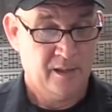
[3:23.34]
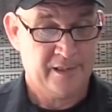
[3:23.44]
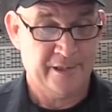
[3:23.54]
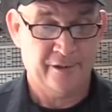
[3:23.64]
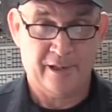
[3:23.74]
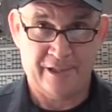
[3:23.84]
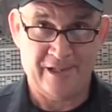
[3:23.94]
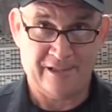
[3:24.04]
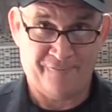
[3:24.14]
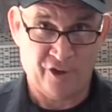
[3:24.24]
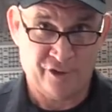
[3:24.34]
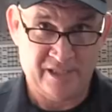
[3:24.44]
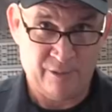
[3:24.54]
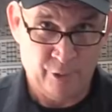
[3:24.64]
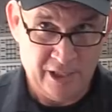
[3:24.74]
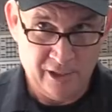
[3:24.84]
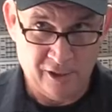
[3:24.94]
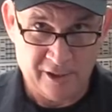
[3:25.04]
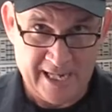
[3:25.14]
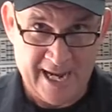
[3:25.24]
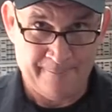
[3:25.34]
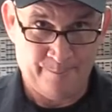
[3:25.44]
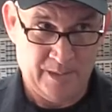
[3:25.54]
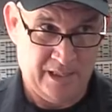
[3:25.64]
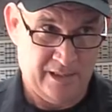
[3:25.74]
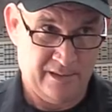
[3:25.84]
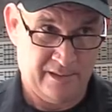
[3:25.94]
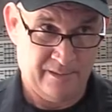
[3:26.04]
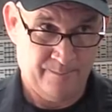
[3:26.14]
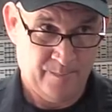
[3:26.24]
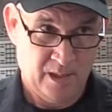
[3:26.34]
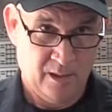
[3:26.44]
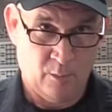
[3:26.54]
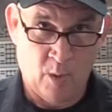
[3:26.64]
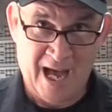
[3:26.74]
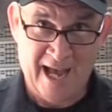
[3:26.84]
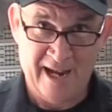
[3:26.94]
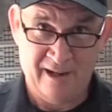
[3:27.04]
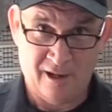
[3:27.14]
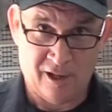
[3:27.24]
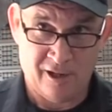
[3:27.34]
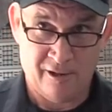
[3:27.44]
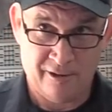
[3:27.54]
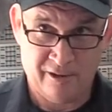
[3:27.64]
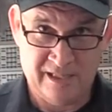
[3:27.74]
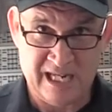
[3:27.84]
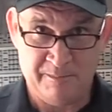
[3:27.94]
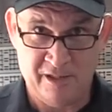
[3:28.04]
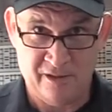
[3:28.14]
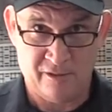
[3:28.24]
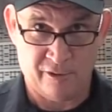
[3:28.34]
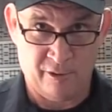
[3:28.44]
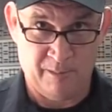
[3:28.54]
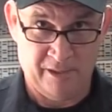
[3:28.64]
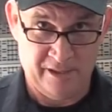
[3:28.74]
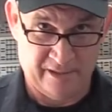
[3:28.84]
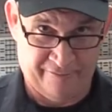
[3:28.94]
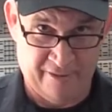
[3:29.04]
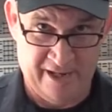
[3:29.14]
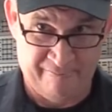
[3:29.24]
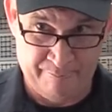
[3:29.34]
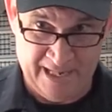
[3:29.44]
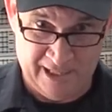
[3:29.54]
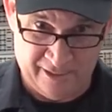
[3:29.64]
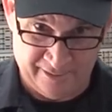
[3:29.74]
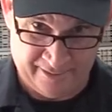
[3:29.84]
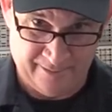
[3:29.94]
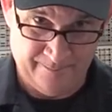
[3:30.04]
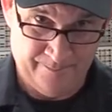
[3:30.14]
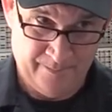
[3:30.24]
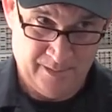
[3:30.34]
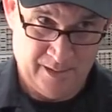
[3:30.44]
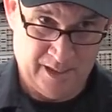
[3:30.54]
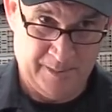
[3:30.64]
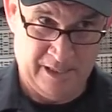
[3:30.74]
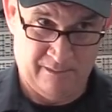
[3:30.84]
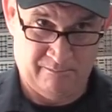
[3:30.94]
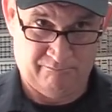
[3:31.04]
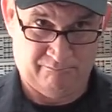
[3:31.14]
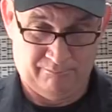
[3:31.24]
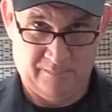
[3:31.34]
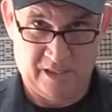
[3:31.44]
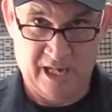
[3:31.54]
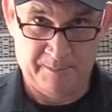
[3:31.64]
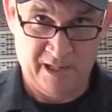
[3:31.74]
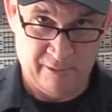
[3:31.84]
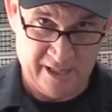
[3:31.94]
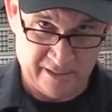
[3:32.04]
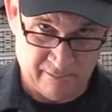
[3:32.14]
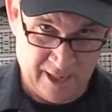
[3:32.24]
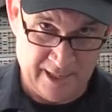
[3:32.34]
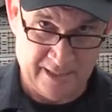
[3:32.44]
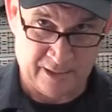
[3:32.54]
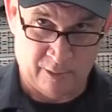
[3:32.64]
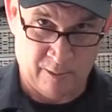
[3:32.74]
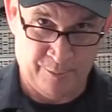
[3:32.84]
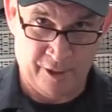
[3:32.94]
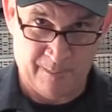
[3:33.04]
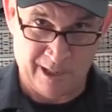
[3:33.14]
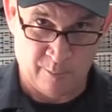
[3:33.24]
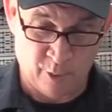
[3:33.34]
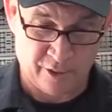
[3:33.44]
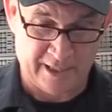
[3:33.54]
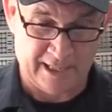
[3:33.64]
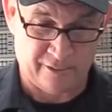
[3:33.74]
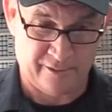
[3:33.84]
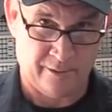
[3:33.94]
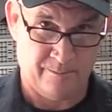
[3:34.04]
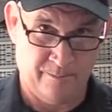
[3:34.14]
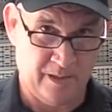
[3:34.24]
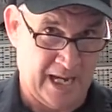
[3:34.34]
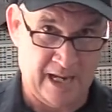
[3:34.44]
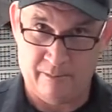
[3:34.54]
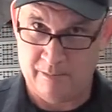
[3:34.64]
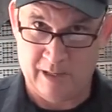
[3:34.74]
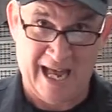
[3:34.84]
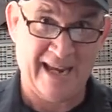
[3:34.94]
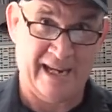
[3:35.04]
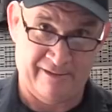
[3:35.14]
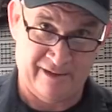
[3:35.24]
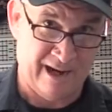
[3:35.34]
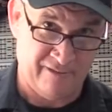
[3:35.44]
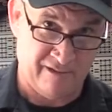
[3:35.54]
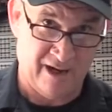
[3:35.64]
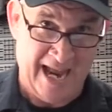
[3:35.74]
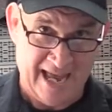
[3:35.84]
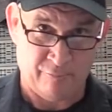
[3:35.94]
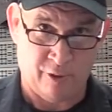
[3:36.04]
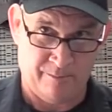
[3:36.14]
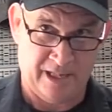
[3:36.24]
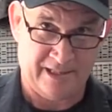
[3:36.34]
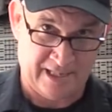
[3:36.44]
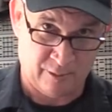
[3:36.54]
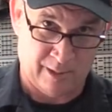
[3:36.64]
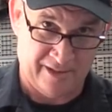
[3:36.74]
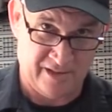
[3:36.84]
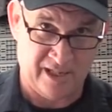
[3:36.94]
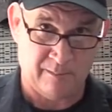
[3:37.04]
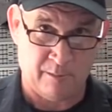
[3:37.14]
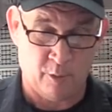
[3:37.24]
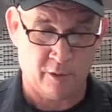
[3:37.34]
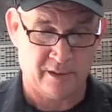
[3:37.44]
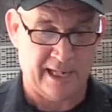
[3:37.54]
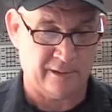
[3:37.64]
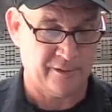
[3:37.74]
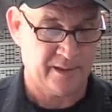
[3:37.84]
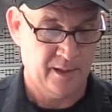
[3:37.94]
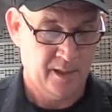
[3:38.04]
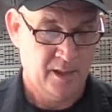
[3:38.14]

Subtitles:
So I think the first thing we need to look at is, why are demons or gremlins afraid of bells? I mean, it's got to be a reason, right? That's why we're putting them on our motorcycles. Or I haven't. I've never had one, but that's why I've seen them on motorcycles.